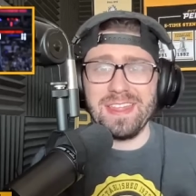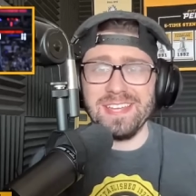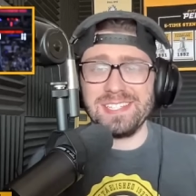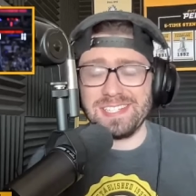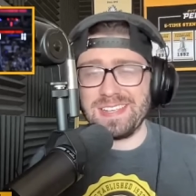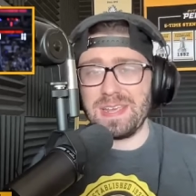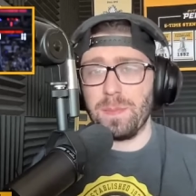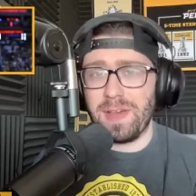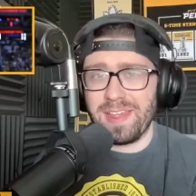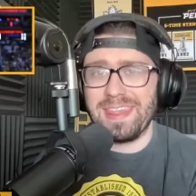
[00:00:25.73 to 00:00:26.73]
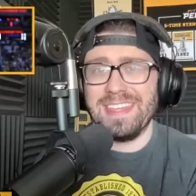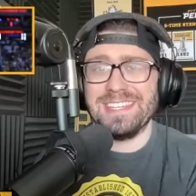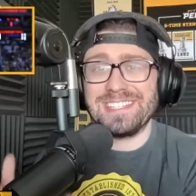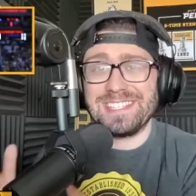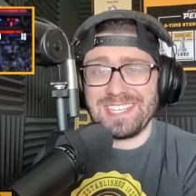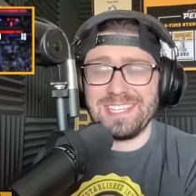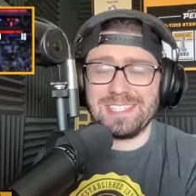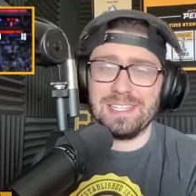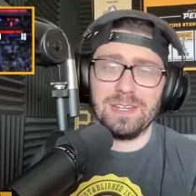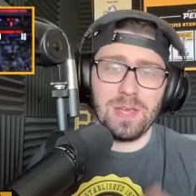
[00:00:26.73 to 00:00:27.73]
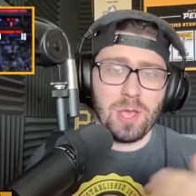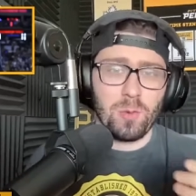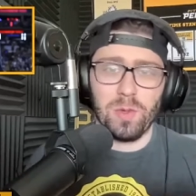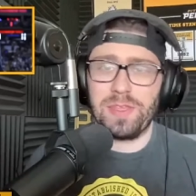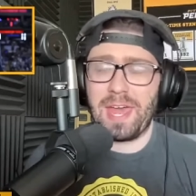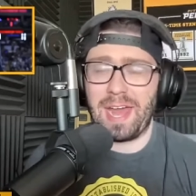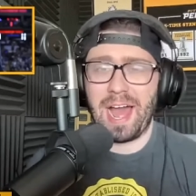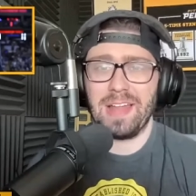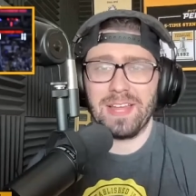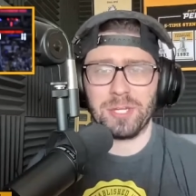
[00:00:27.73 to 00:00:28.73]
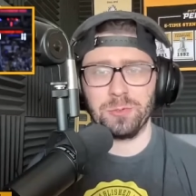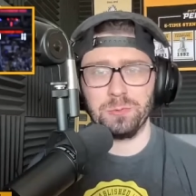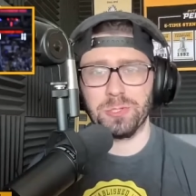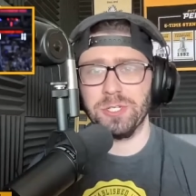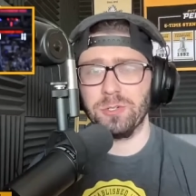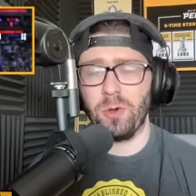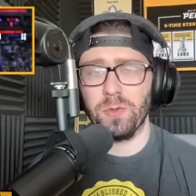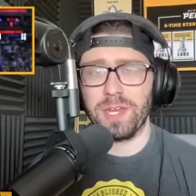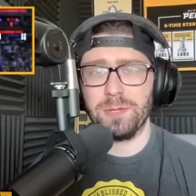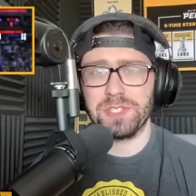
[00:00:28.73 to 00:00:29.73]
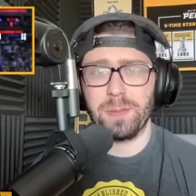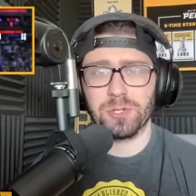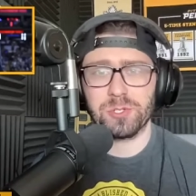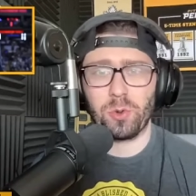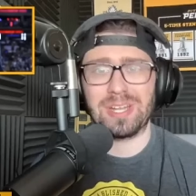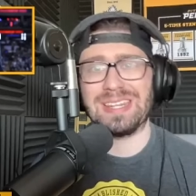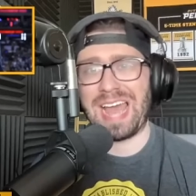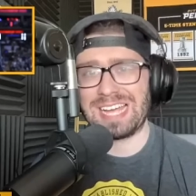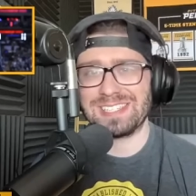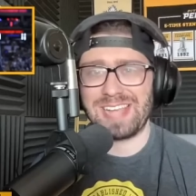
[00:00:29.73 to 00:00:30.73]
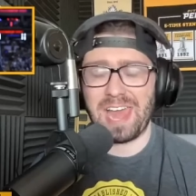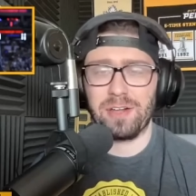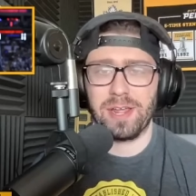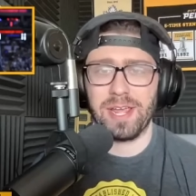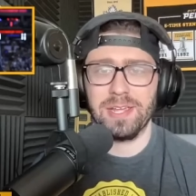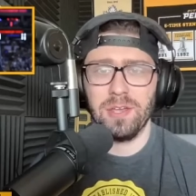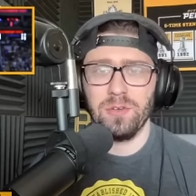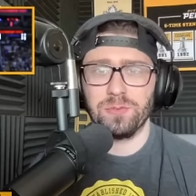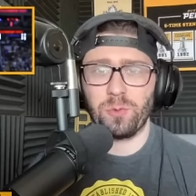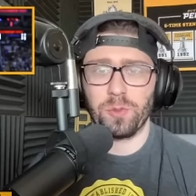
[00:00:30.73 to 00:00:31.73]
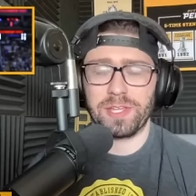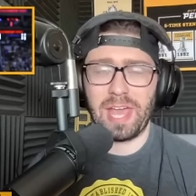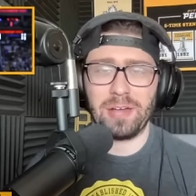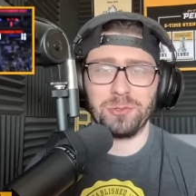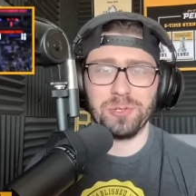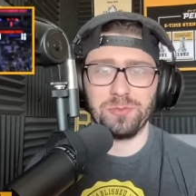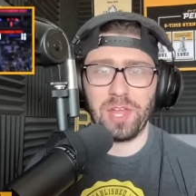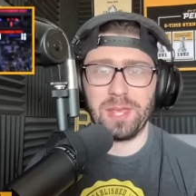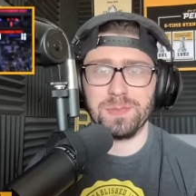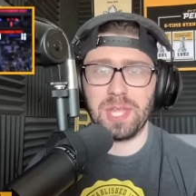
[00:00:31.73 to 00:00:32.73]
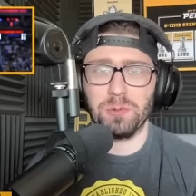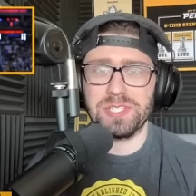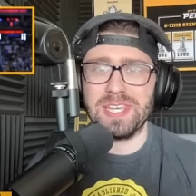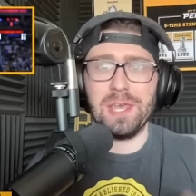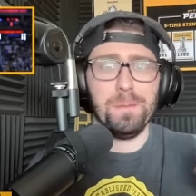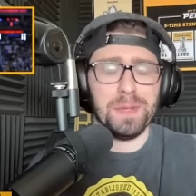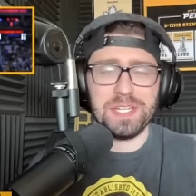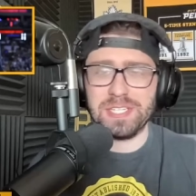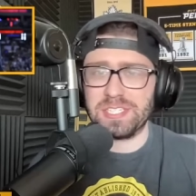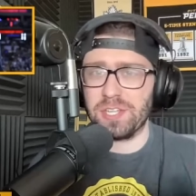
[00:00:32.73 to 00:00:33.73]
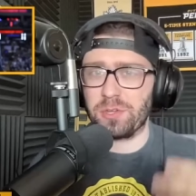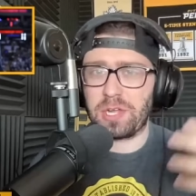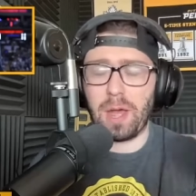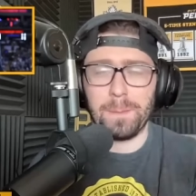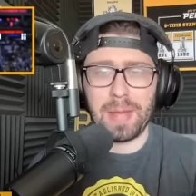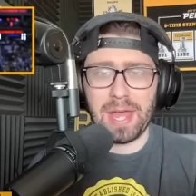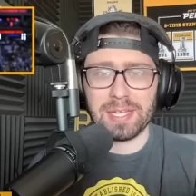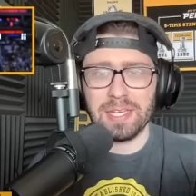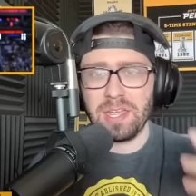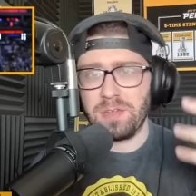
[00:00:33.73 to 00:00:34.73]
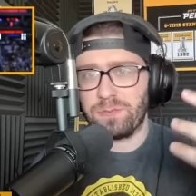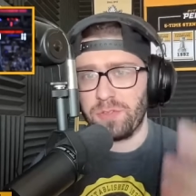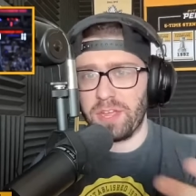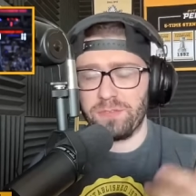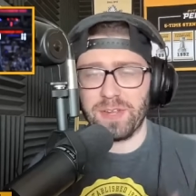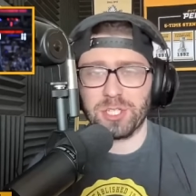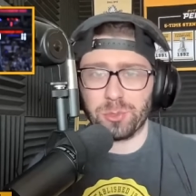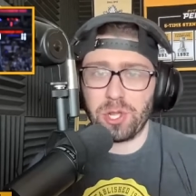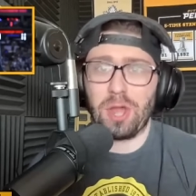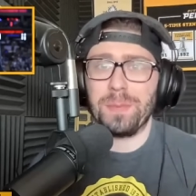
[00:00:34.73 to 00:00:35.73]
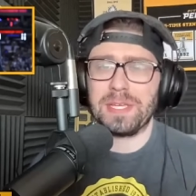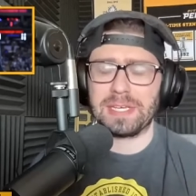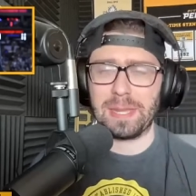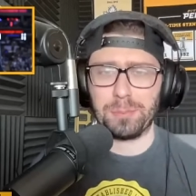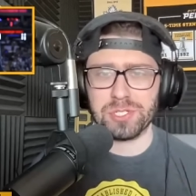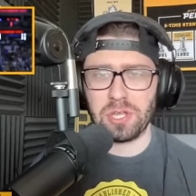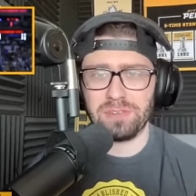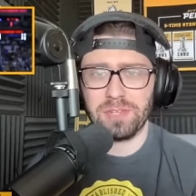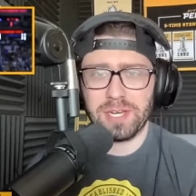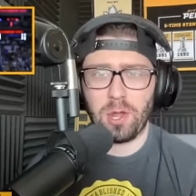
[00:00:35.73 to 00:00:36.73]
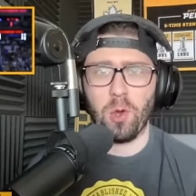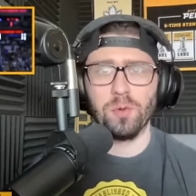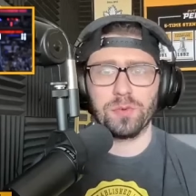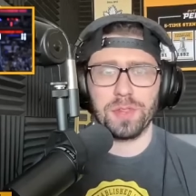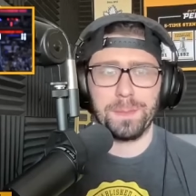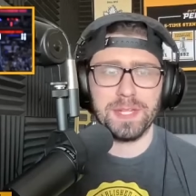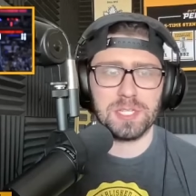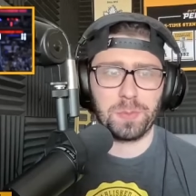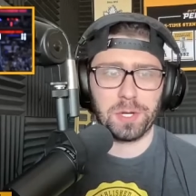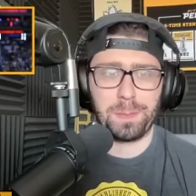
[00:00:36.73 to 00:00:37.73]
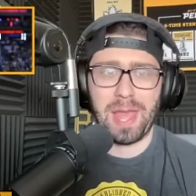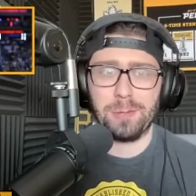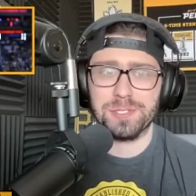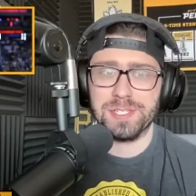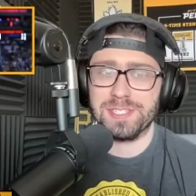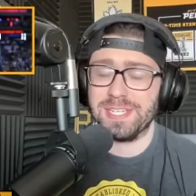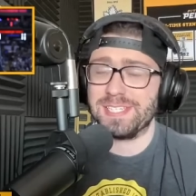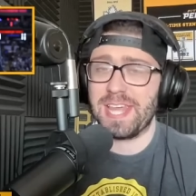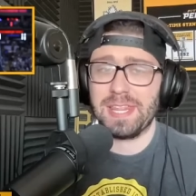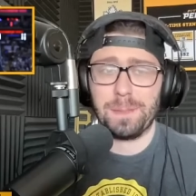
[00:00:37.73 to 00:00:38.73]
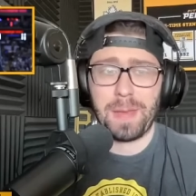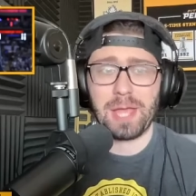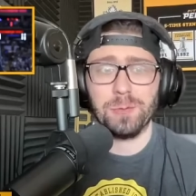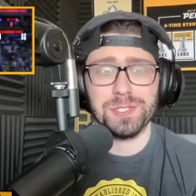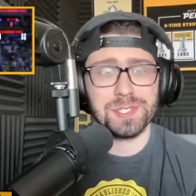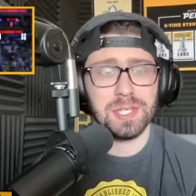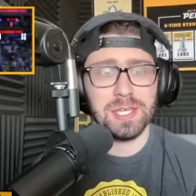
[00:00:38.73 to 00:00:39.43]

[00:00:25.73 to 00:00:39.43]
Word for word: this team this season, with that highlight reel goal that he was able to score last Saturday for the Calgary Flames. That was the impetus to their comeback for their victory on Miikka Kiprusoff night over the Pittsburgh Penguins. And since then, the Penguins,